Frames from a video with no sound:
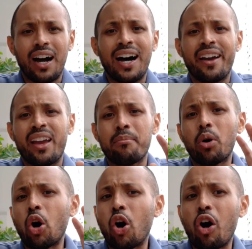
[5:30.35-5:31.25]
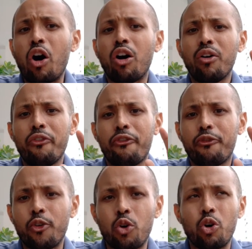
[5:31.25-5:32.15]
I am all
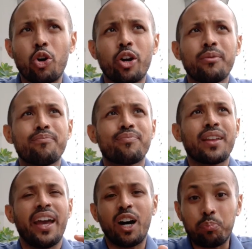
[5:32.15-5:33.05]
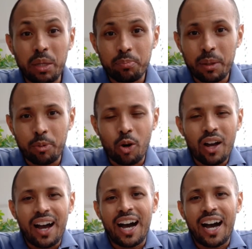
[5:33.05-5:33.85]
for helping people.